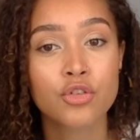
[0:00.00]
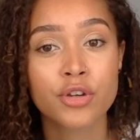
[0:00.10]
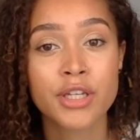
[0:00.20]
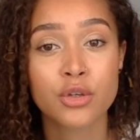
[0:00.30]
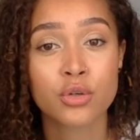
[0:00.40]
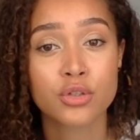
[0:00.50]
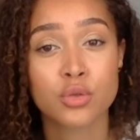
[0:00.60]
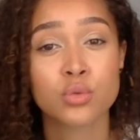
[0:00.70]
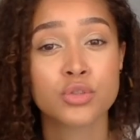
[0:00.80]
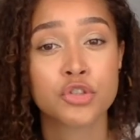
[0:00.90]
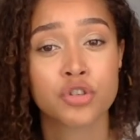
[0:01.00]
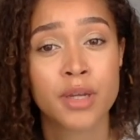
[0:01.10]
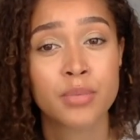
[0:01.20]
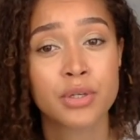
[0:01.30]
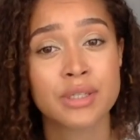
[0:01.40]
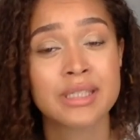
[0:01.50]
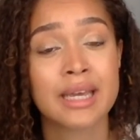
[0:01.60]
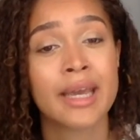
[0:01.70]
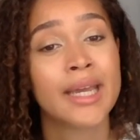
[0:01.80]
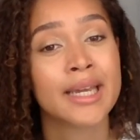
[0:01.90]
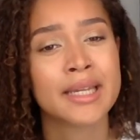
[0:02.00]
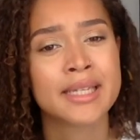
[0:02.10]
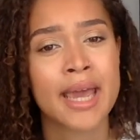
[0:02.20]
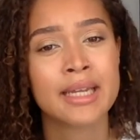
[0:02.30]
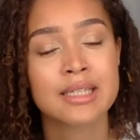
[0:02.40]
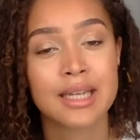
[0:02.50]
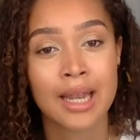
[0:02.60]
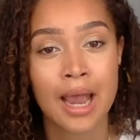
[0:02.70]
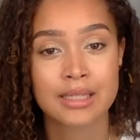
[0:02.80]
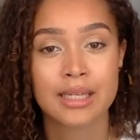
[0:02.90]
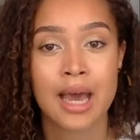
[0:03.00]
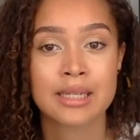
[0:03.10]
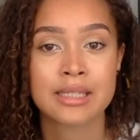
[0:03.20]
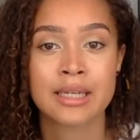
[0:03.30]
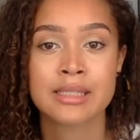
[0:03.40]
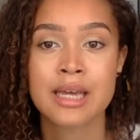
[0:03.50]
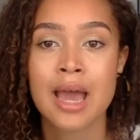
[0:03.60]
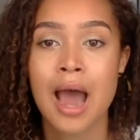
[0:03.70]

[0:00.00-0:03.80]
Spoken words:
Greek yogurt is also great because it contains lactic acid